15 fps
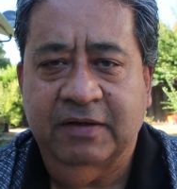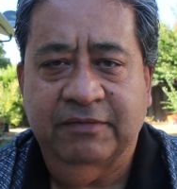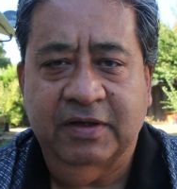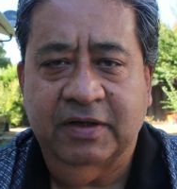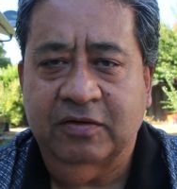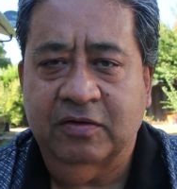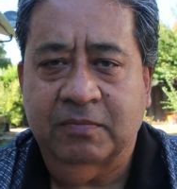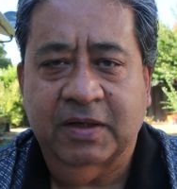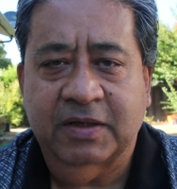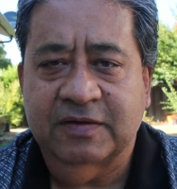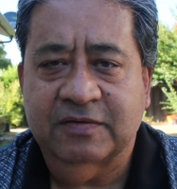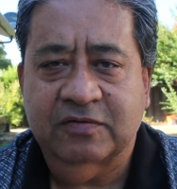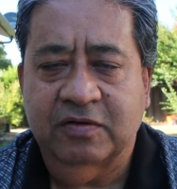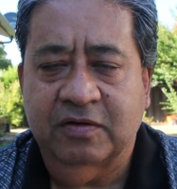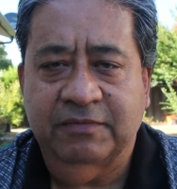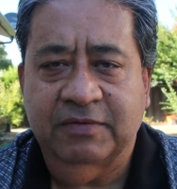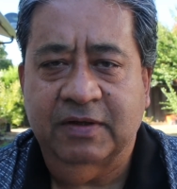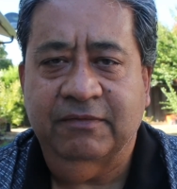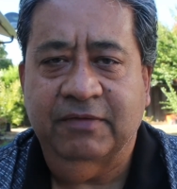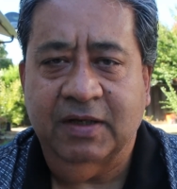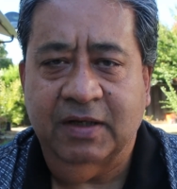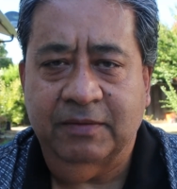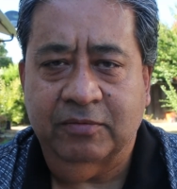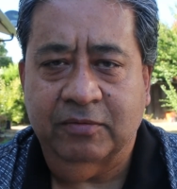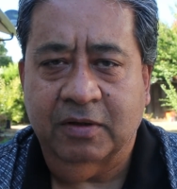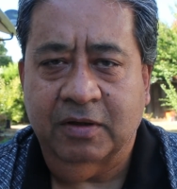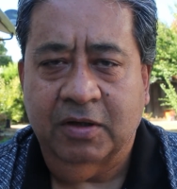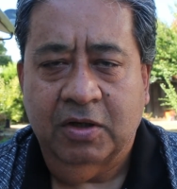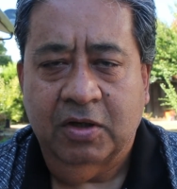evening your money is going to be available.